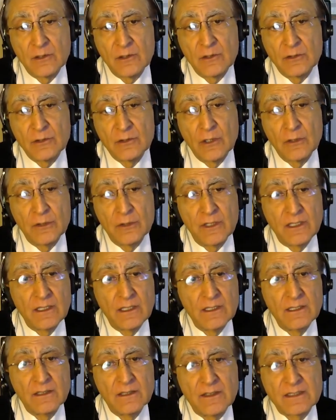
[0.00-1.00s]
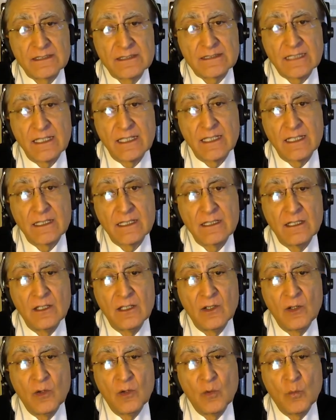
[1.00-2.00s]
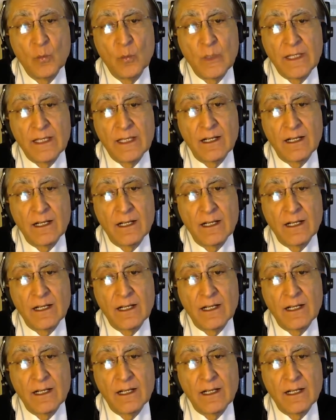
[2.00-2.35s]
You know, the saying, we